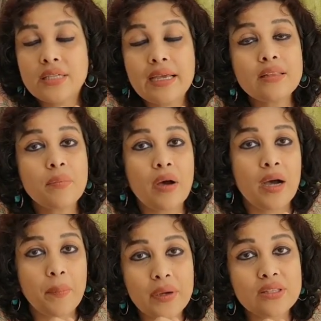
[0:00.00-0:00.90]
Jayant
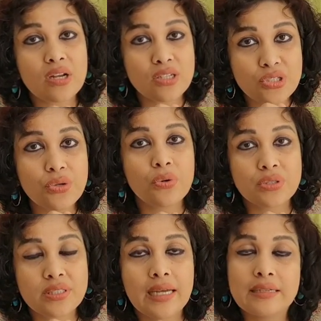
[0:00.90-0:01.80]
Mahapatra
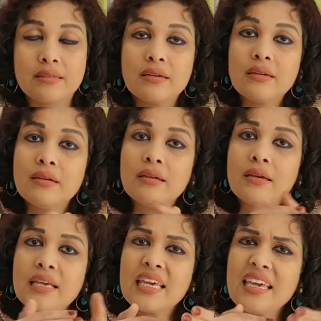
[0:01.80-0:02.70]
shows that
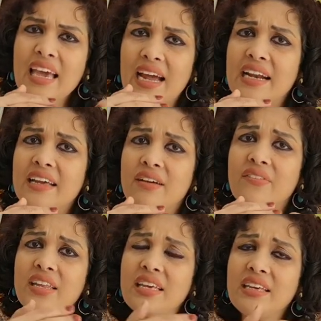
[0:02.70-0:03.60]
he had a
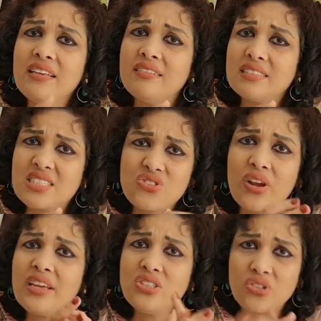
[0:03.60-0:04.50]
very
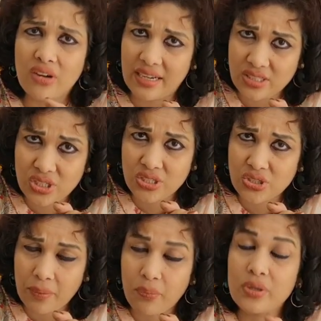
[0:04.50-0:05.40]
strange
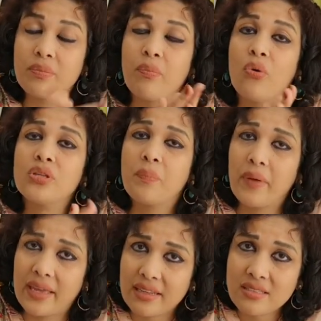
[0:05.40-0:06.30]
relationship with both
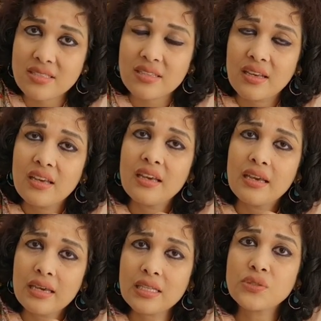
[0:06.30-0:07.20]
parents.
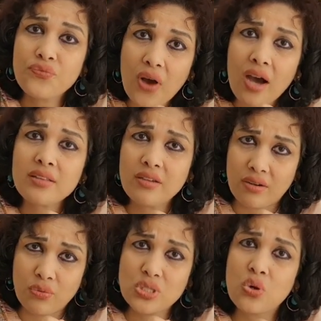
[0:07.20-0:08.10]
His
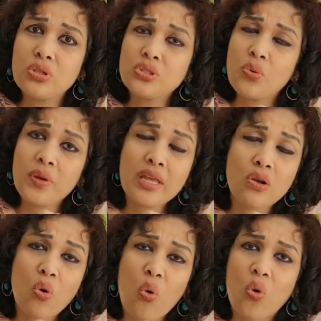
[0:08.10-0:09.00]
father was also very
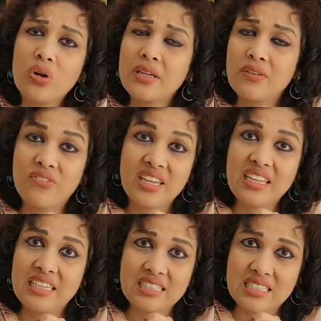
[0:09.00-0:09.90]
cold and
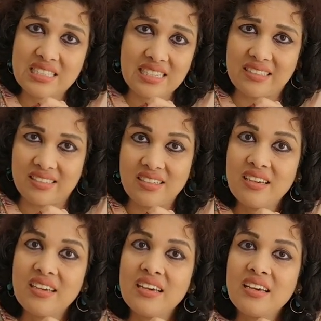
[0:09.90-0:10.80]
very distant.
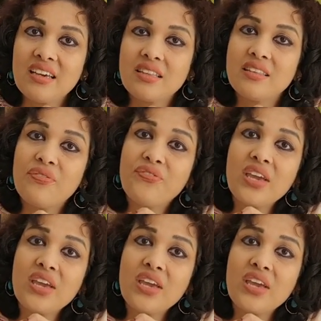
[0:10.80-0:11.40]
The